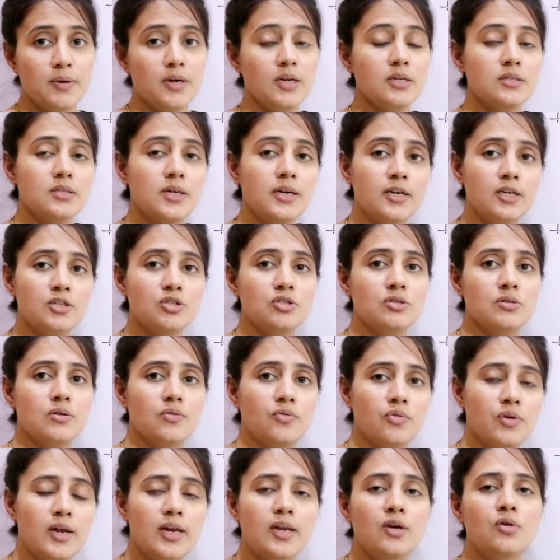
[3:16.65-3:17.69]
Because it is
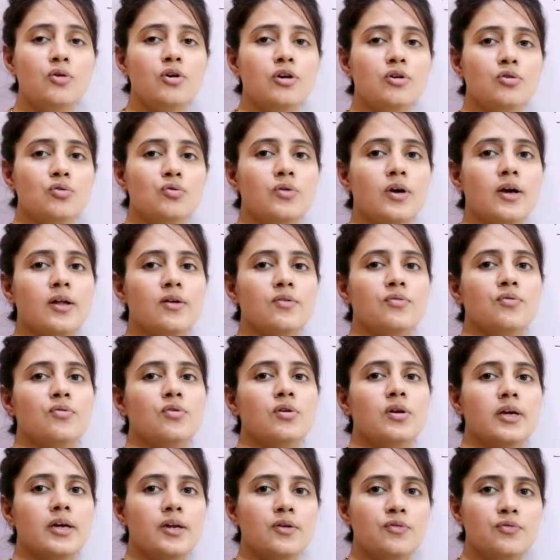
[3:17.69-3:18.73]
really going to
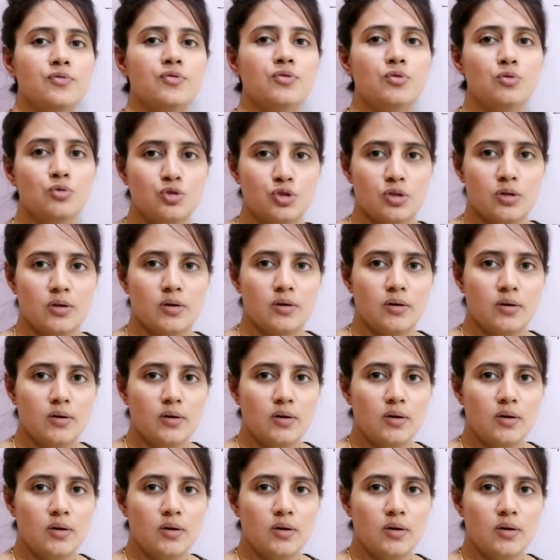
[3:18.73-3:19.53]
helpful in future.